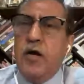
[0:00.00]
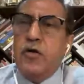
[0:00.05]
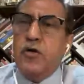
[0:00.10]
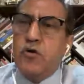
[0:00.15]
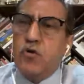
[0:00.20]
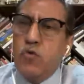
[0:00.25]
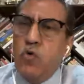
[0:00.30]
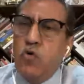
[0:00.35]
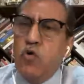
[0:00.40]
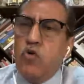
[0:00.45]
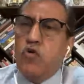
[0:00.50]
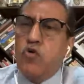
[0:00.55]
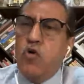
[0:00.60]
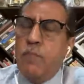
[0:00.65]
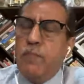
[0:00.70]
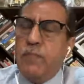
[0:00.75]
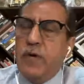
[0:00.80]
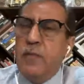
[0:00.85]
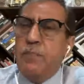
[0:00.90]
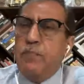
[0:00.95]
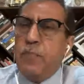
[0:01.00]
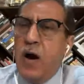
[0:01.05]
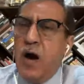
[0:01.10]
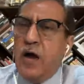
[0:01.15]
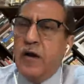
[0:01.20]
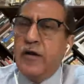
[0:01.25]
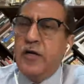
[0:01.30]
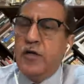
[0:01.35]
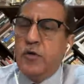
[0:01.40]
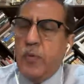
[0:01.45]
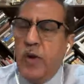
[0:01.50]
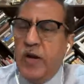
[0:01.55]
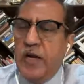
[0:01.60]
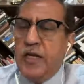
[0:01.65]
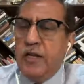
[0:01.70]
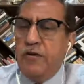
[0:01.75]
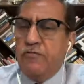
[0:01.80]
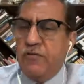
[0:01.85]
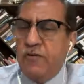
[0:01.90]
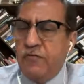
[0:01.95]
a true global power in
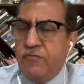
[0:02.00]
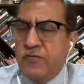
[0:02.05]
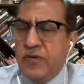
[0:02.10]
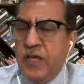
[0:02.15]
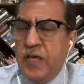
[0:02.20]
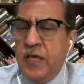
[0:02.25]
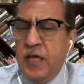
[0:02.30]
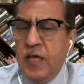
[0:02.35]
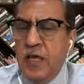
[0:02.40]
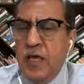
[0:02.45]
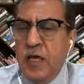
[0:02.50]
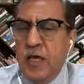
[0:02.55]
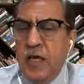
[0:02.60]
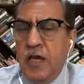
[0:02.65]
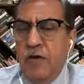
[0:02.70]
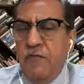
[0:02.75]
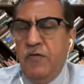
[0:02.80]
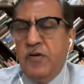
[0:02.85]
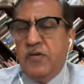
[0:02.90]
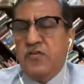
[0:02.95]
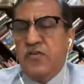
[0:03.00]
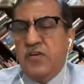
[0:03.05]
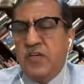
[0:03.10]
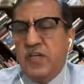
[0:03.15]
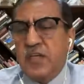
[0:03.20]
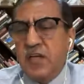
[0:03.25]
2050 if it